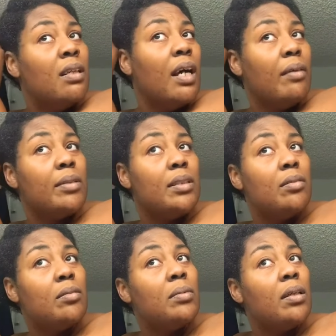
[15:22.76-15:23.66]
I would
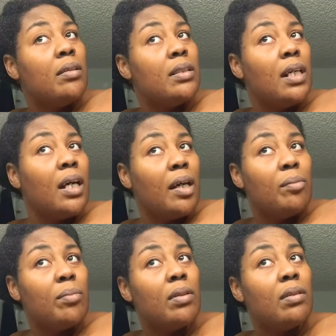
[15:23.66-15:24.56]
do them all the
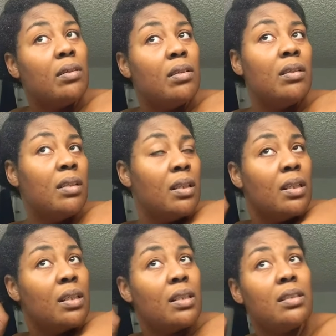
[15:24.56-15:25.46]
time.
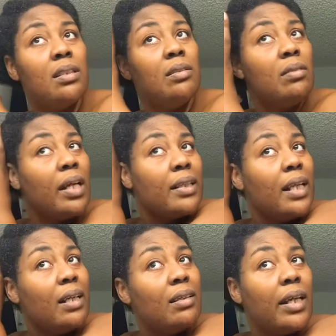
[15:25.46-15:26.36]
Because I do like
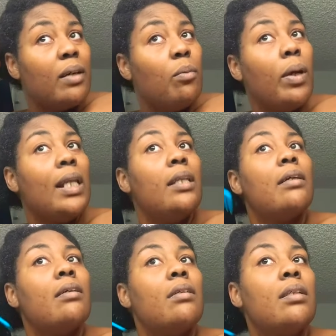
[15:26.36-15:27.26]
that like wet
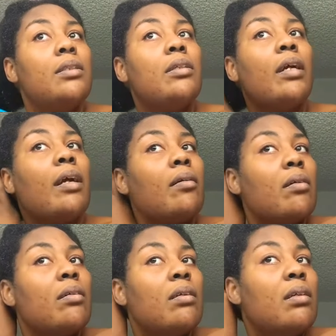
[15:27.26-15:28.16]
look that your hair,
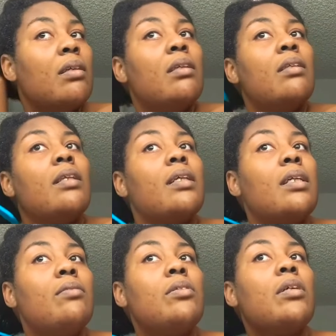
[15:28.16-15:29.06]
that it
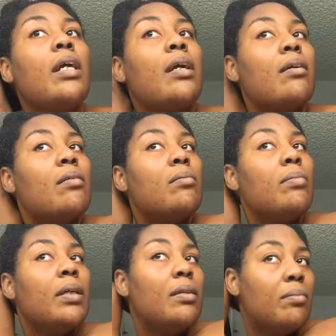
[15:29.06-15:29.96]
gives your hair,
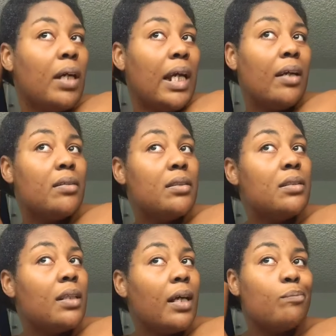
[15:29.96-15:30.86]
but my hair is
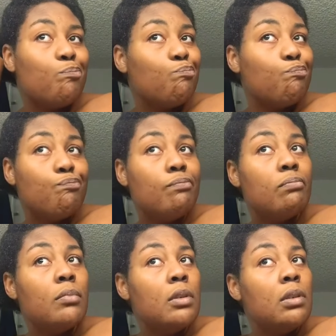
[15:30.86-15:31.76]
just like, mm-mm
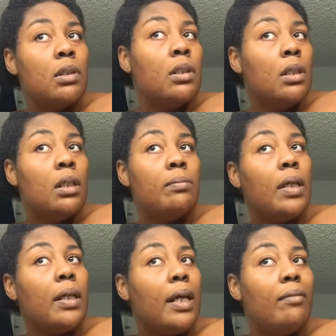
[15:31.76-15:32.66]

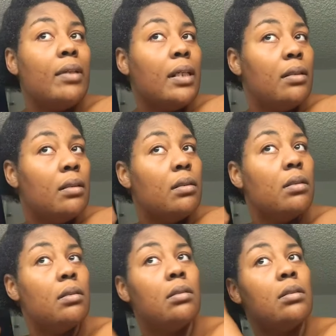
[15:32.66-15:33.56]
not having it.
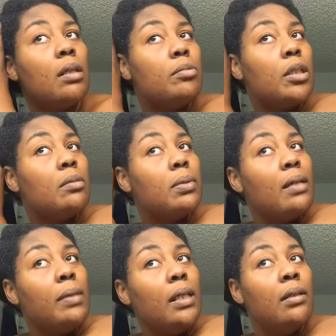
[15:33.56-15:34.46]
Stop trying to
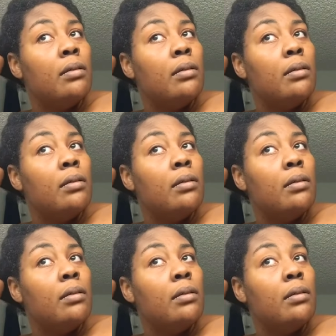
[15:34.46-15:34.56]
play me.